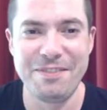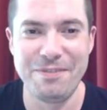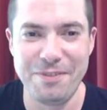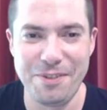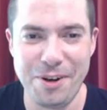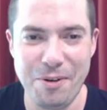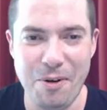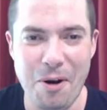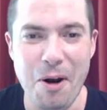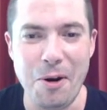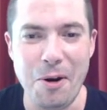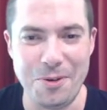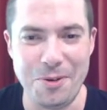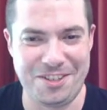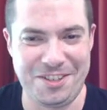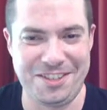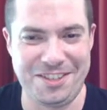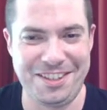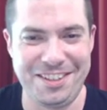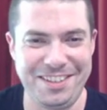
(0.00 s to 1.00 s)

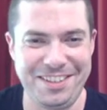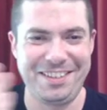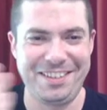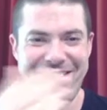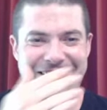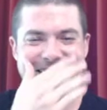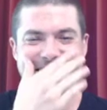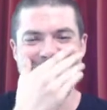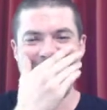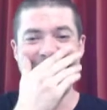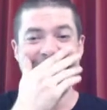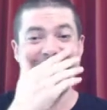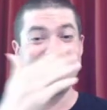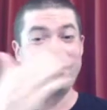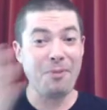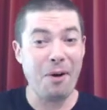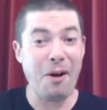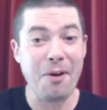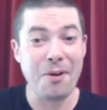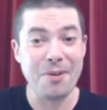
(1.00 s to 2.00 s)
gross. It's
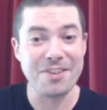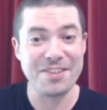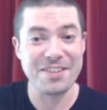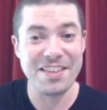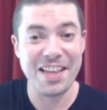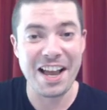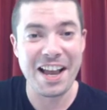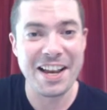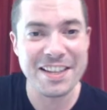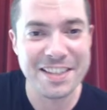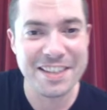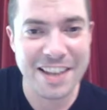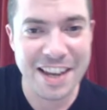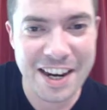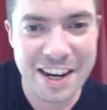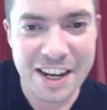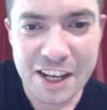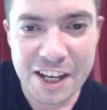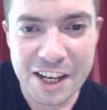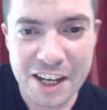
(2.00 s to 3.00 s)
gross. That is like...